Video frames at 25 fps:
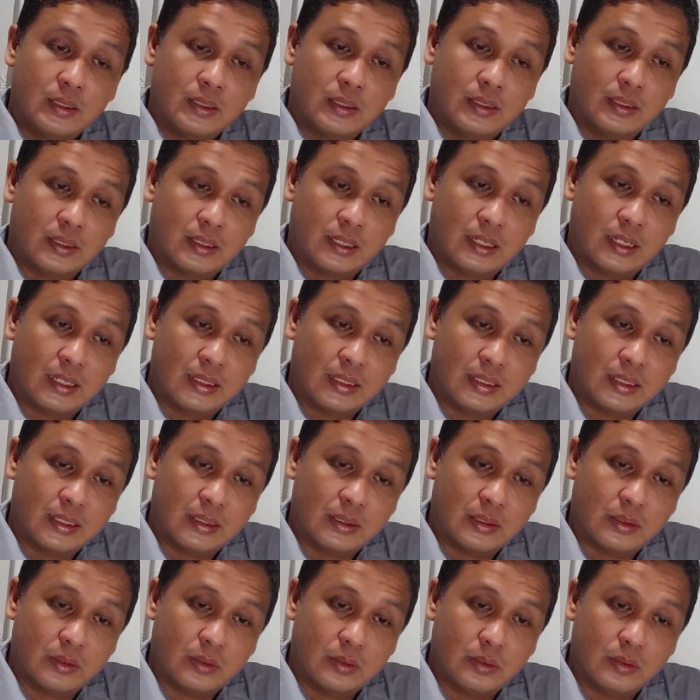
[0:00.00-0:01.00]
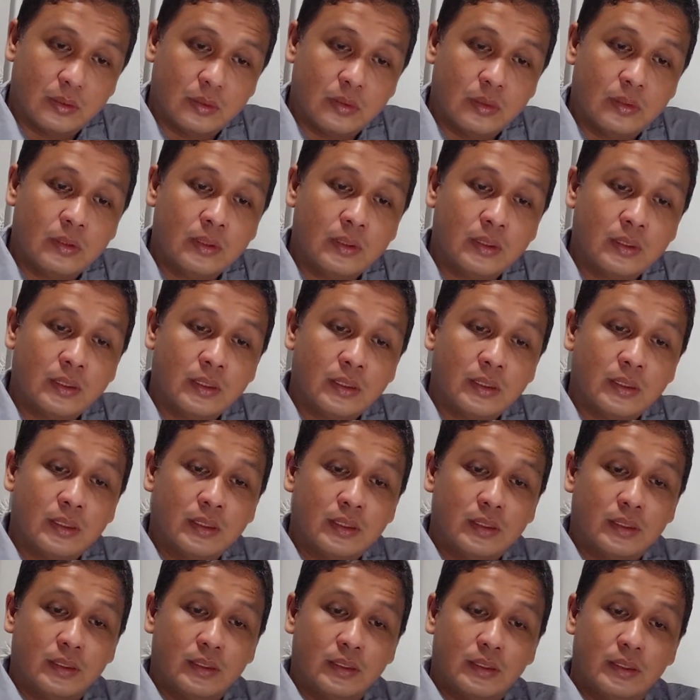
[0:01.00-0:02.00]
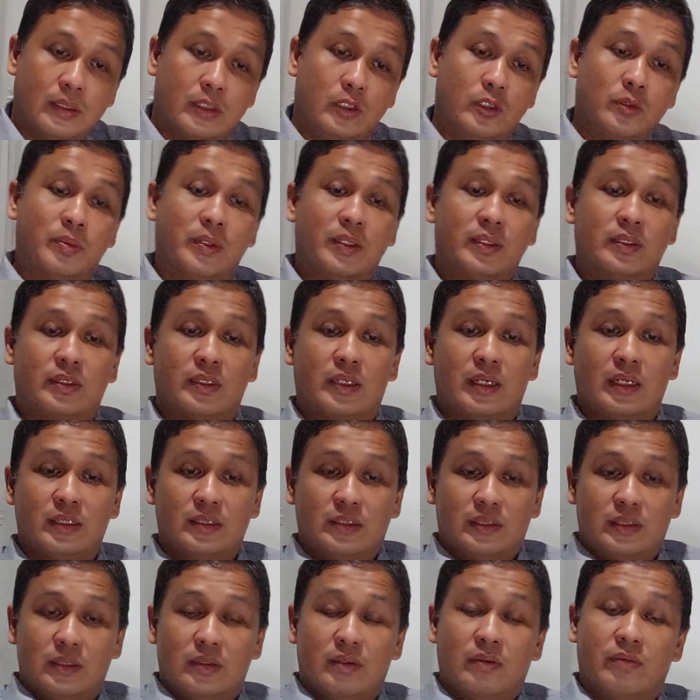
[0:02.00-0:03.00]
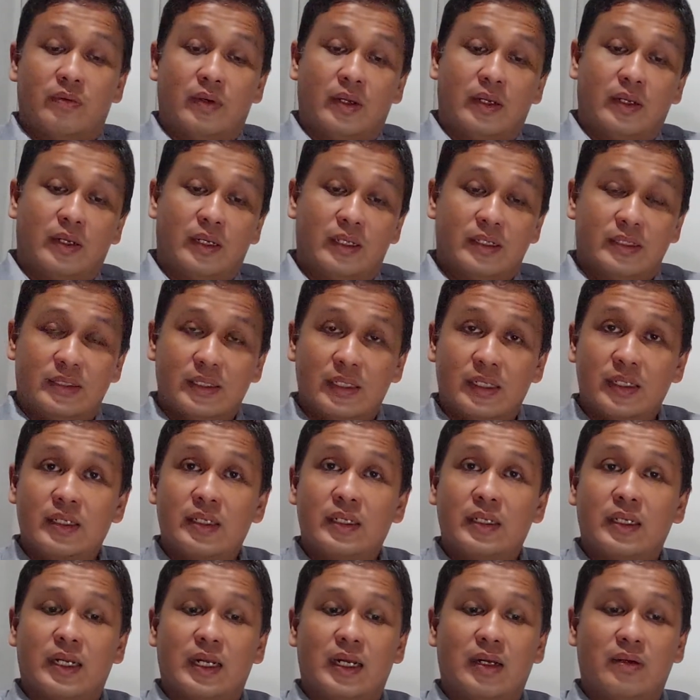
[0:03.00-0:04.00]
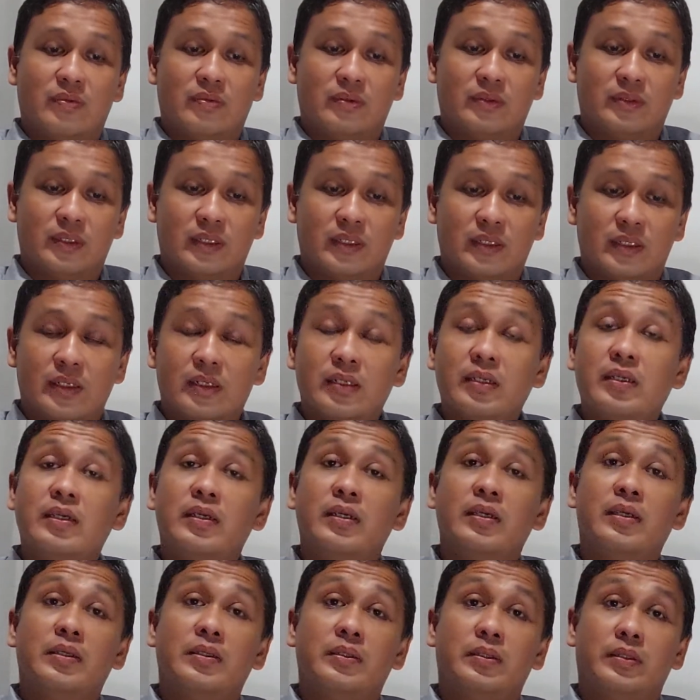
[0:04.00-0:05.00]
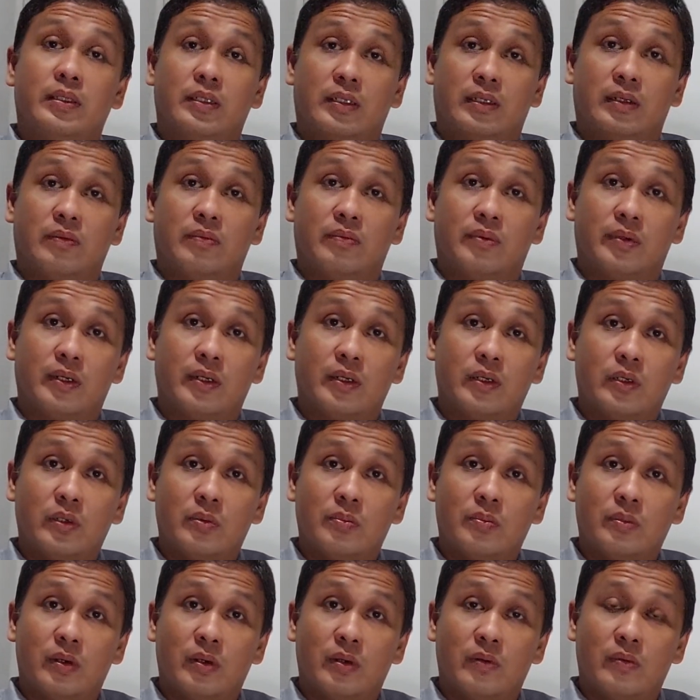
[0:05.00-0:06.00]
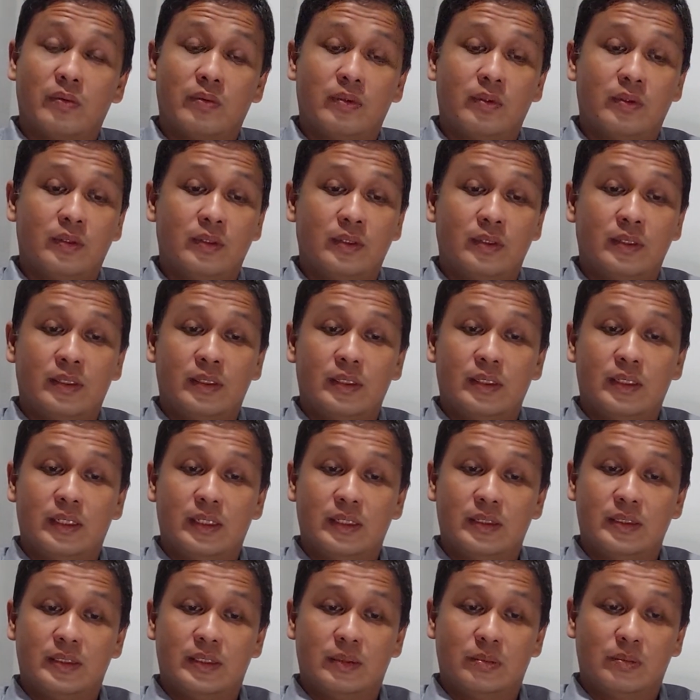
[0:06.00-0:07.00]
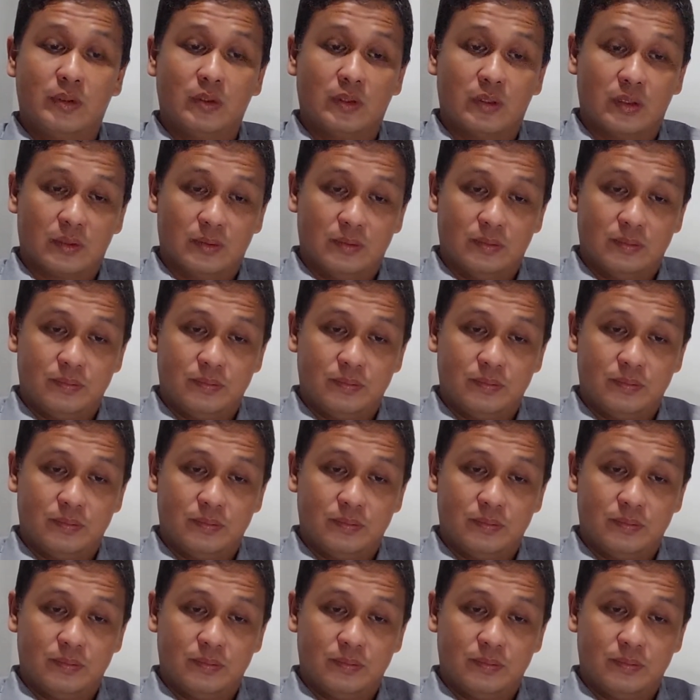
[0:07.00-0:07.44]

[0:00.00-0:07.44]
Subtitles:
related to the human rights violation after the referendum of East Timor.